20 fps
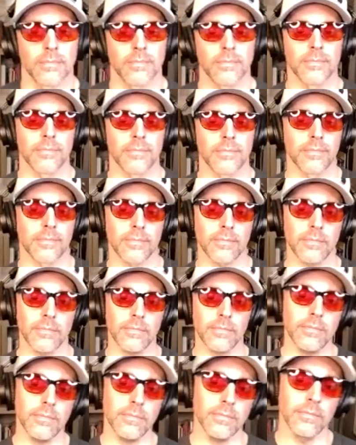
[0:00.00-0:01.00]

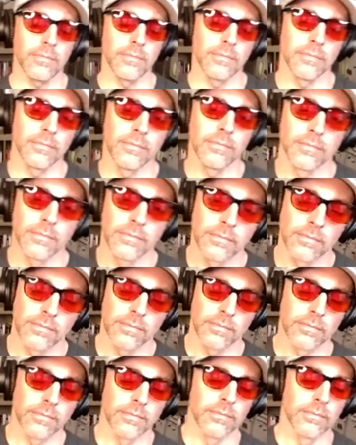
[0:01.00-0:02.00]

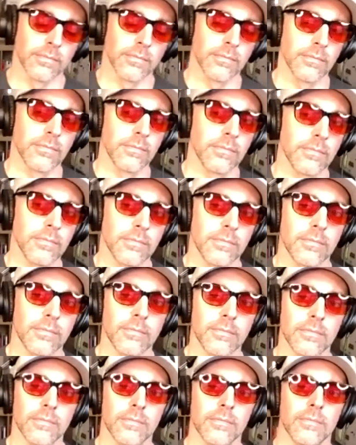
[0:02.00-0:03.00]

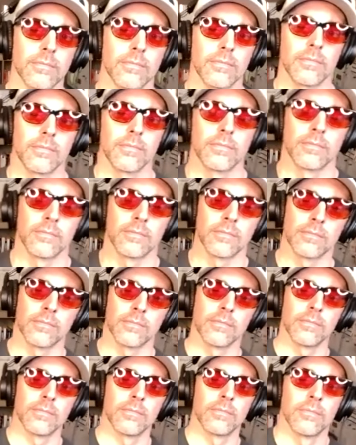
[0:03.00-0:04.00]

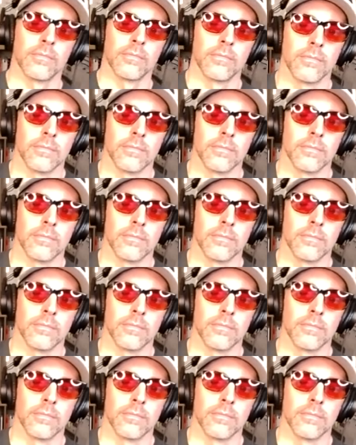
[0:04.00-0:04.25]
This person isn't speaking.